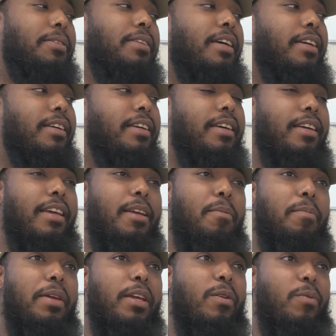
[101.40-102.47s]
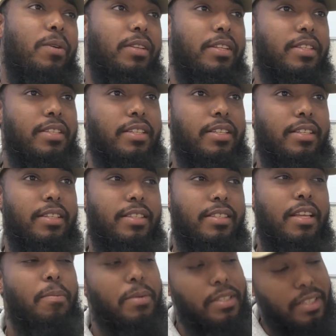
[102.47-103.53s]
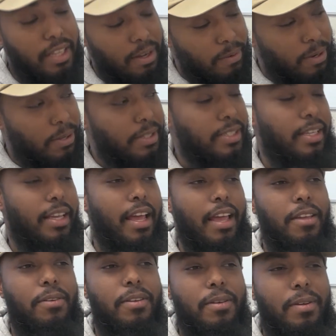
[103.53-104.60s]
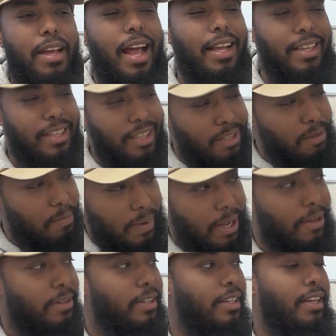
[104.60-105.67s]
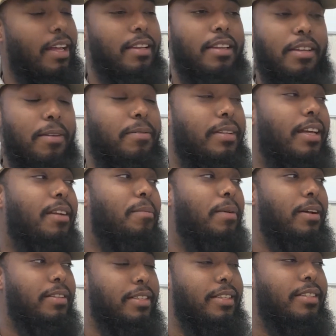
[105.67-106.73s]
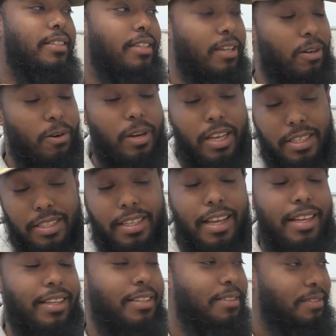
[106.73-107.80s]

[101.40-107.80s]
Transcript: day and being willing to step into that role and say, hey, you know what, I can help out. And I love that about teaching or educating.